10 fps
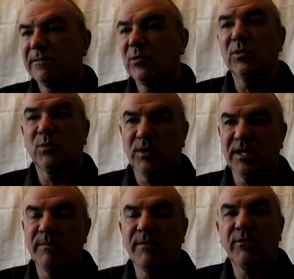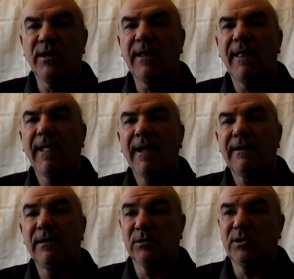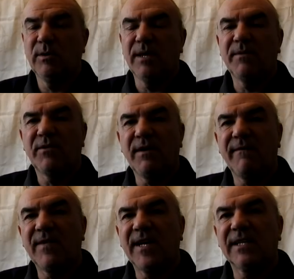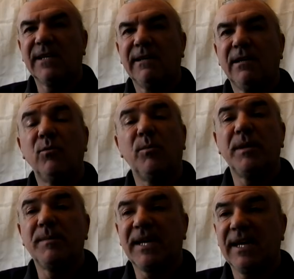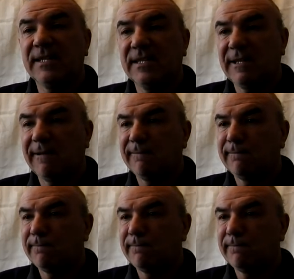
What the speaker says: Of course, one of them 3, or 2 of them 3 in fact, will be the McCanns.